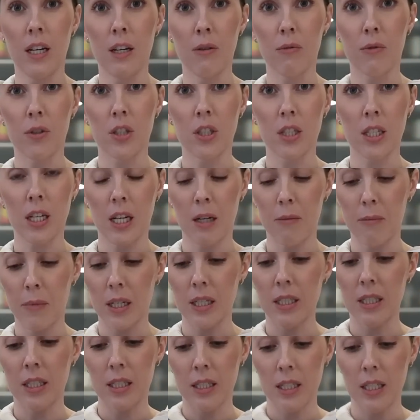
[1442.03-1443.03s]
And we're just gonna
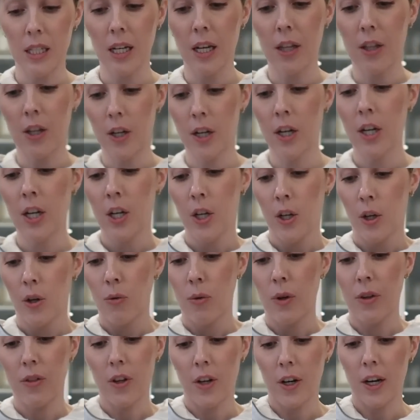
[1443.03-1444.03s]
mix this together
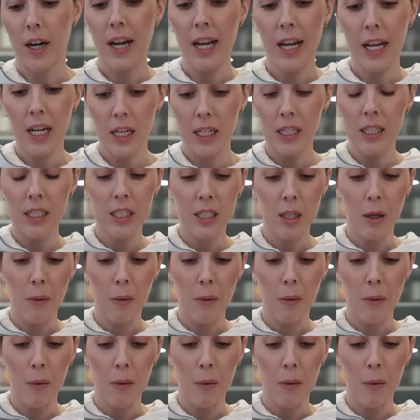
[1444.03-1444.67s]
with our hands,